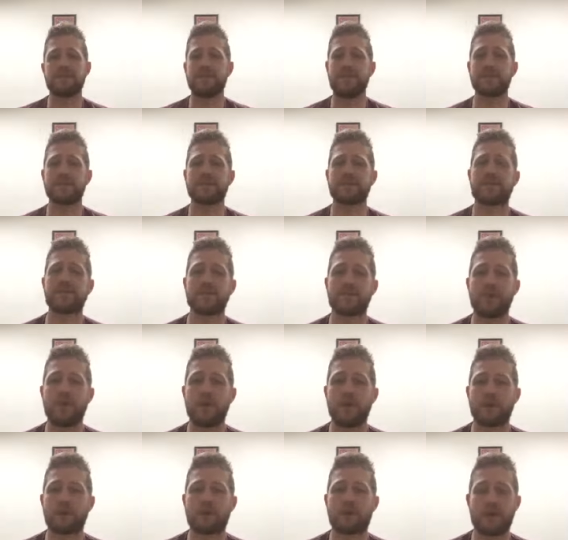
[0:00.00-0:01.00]
most of the
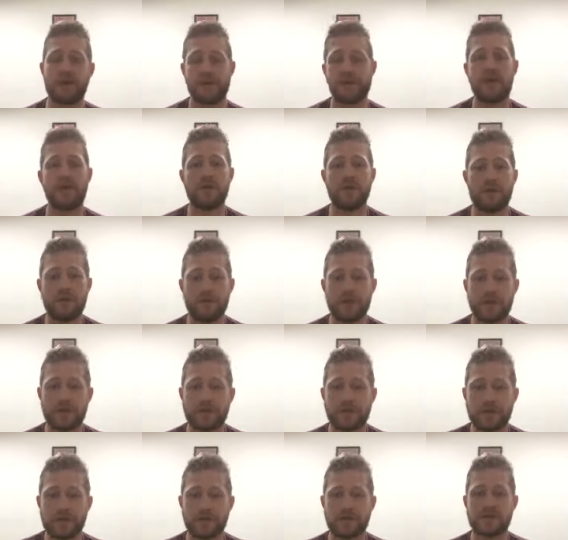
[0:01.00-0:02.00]
post in all of the
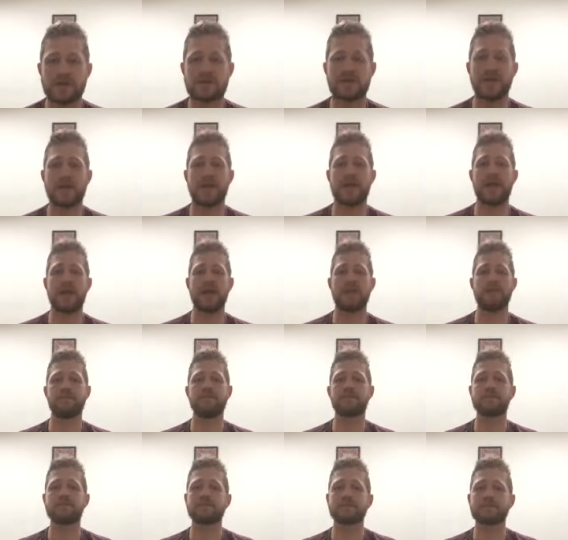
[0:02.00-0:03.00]
postures,
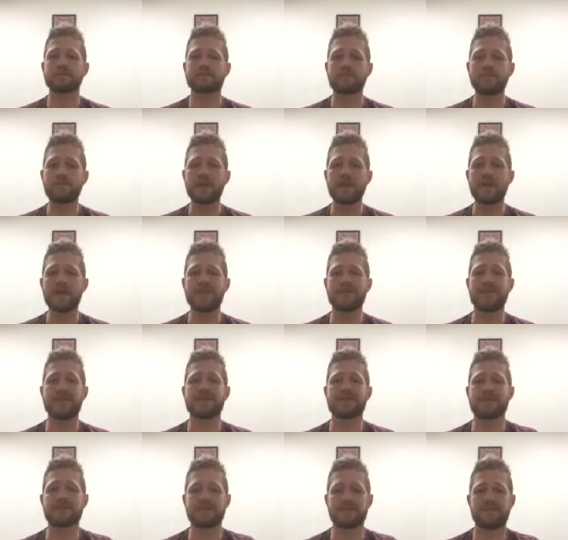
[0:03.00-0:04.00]
um,
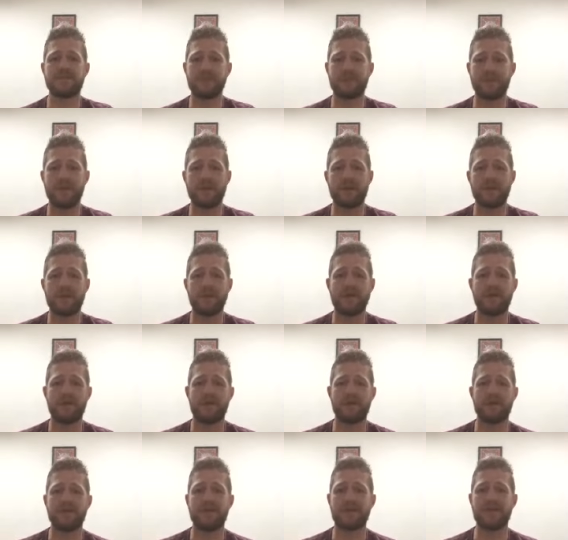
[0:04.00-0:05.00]
unless it's in one of the
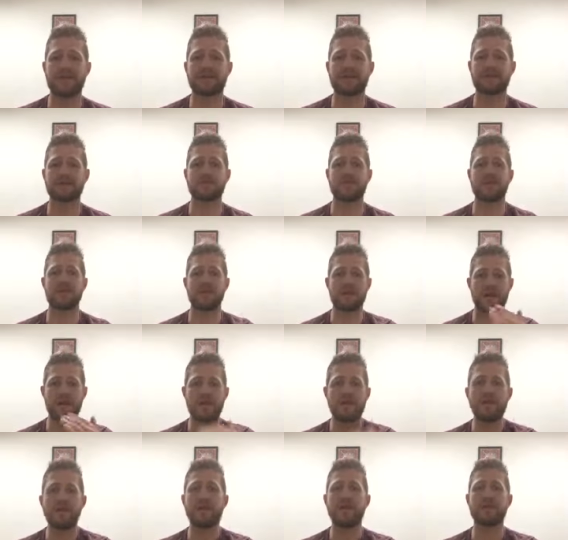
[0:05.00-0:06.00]
uh, vinyasas, one of
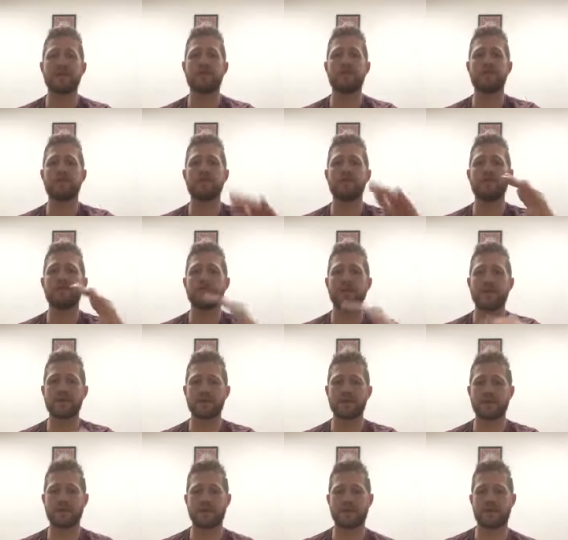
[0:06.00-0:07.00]
the, the
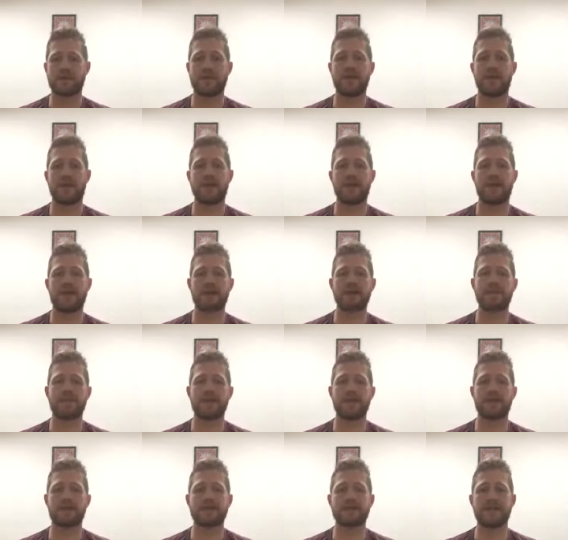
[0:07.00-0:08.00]
movements uh,
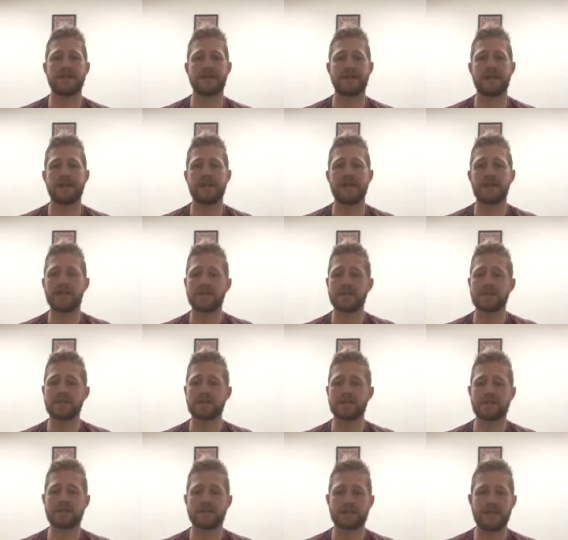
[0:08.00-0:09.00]
aspects like a uh,
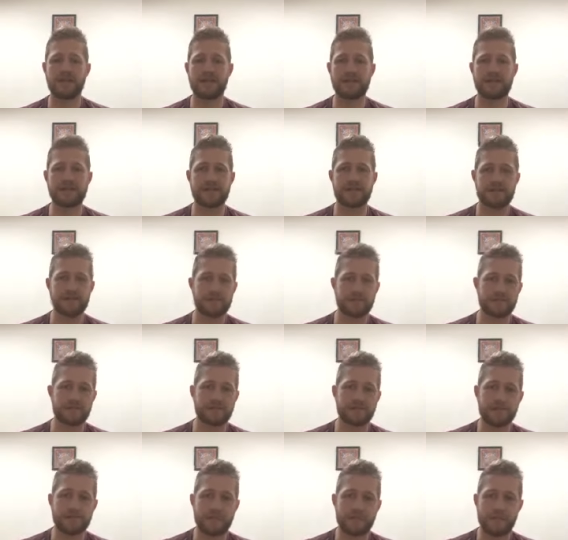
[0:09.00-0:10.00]
sun
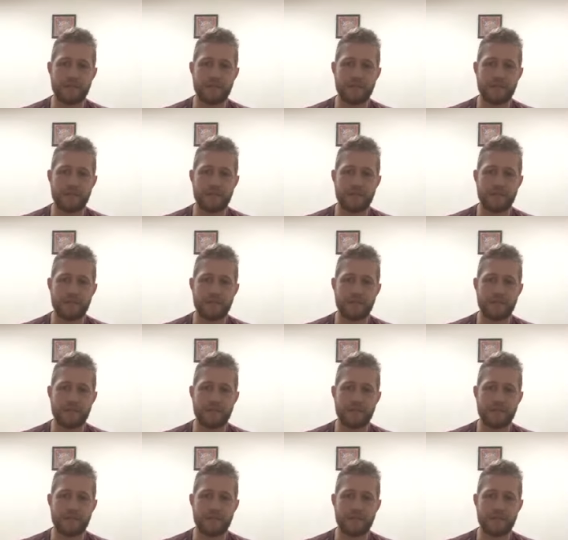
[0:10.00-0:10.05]
salutation.